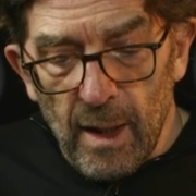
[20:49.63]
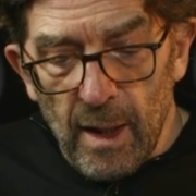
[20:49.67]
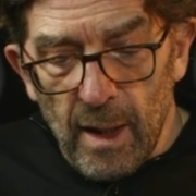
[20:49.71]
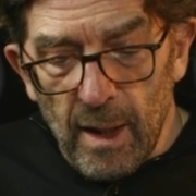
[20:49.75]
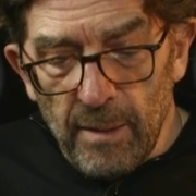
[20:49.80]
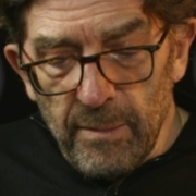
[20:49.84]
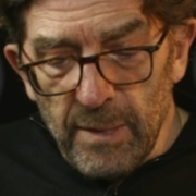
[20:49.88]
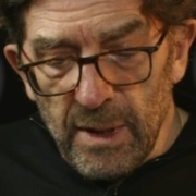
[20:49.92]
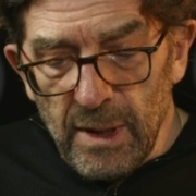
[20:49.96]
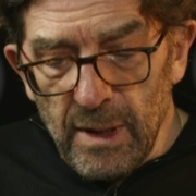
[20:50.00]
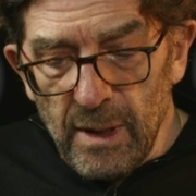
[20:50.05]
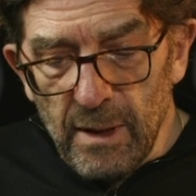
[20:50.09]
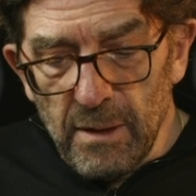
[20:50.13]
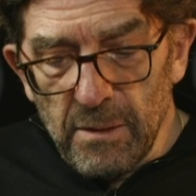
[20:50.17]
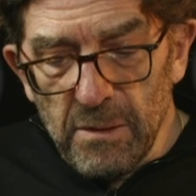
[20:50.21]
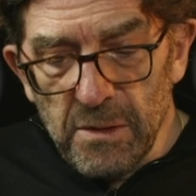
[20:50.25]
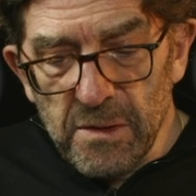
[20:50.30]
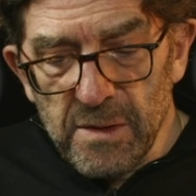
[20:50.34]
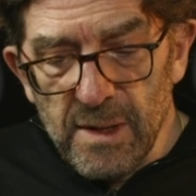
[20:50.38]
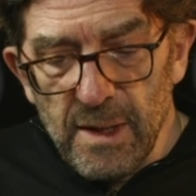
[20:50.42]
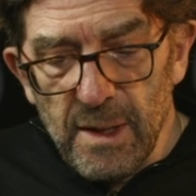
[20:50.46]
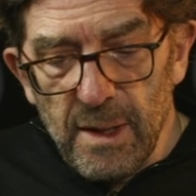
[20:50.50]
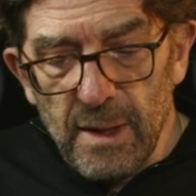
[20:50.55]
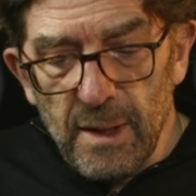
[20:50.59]
I mean, you
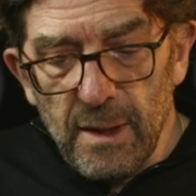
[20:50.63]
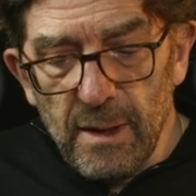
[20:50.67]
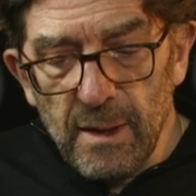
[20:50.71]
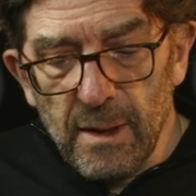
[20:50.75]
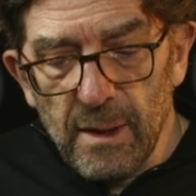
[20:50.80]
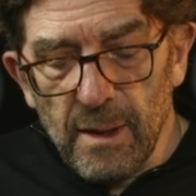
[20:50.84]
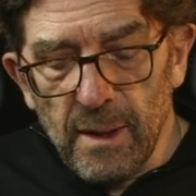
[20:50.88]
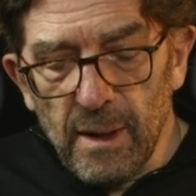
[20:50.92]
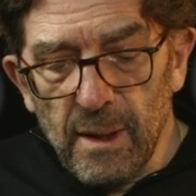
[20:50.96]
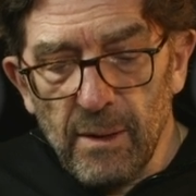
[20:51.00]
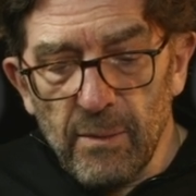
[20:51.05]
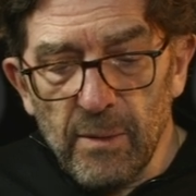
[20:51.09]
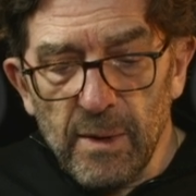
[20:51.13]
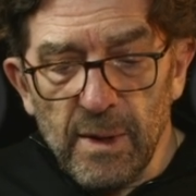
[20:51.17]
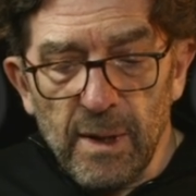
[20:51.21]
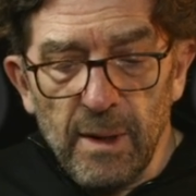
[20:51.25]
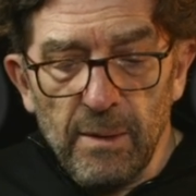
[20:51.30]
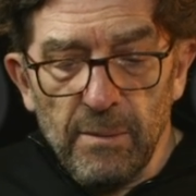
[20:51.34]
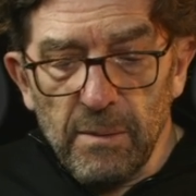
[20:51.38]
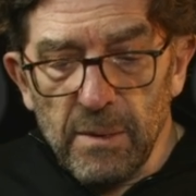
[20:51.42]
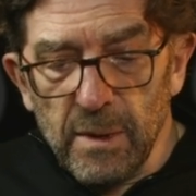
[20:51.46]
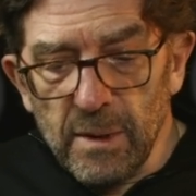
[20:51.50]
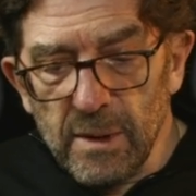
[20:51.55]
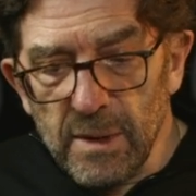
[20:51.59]
see here,
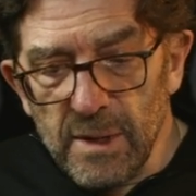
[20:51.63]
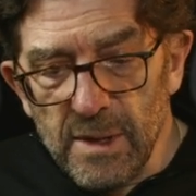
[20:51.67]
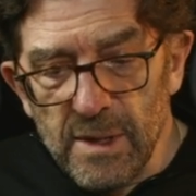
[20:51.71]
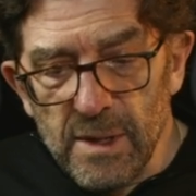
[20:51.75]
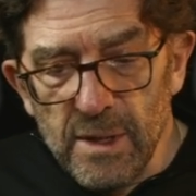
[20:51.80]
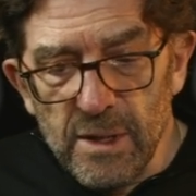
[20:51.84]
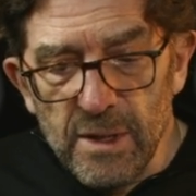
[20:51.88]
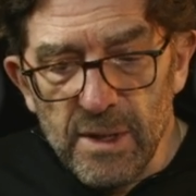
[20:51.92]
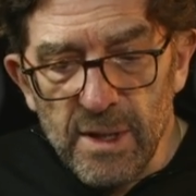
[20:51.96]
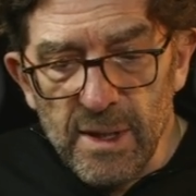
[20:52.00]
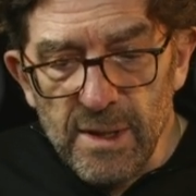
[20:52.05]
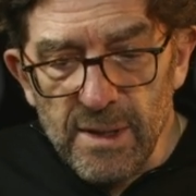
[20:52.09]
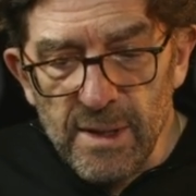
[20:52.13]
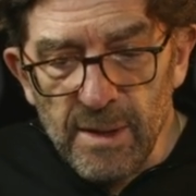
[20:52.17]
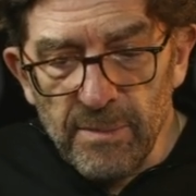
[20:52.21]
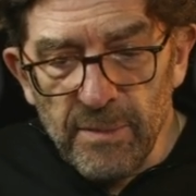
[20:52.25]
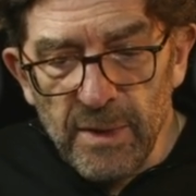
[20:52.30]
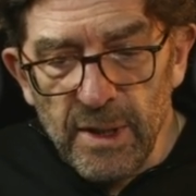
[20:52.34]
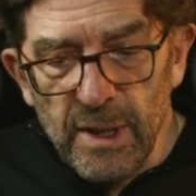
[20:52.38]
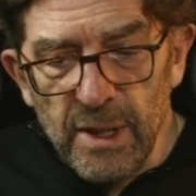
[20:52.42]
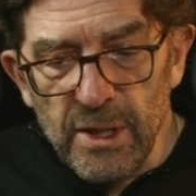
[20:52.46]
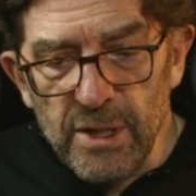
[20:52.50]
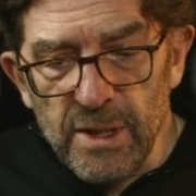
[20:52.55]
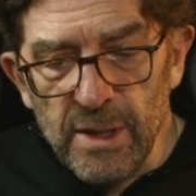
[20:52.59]
this is just some
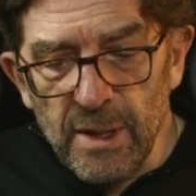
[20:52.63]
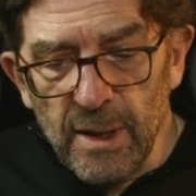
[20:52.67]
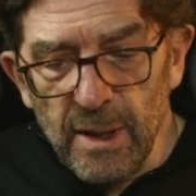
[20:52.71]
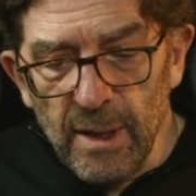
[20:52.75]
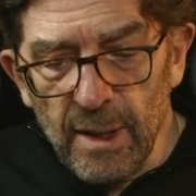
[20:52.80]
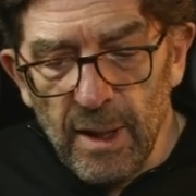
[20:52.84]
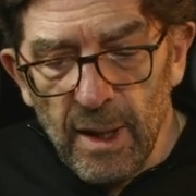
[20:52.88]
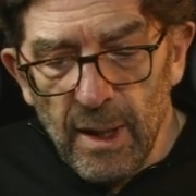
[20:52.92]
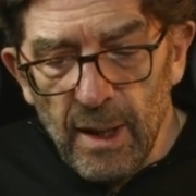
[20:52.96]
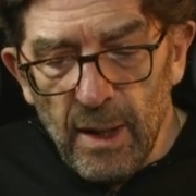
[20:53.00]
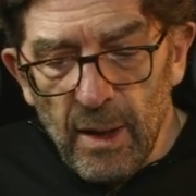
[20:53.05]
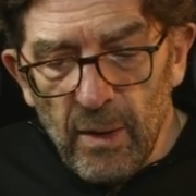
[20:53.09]
additional.